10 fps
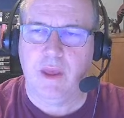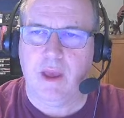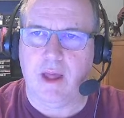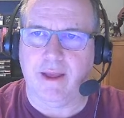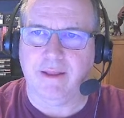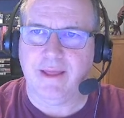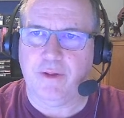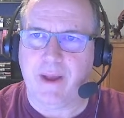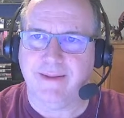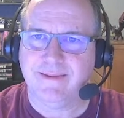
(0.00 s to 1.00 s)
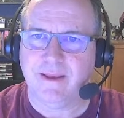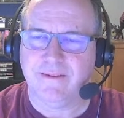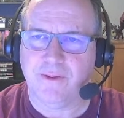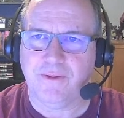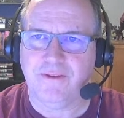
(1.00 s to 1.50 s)
I like that they're asking us
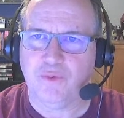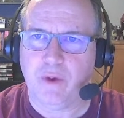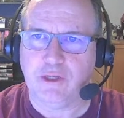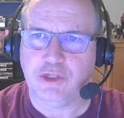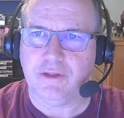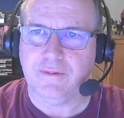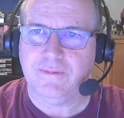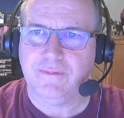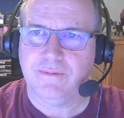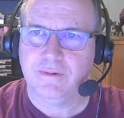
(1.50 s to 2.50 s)
all these questions.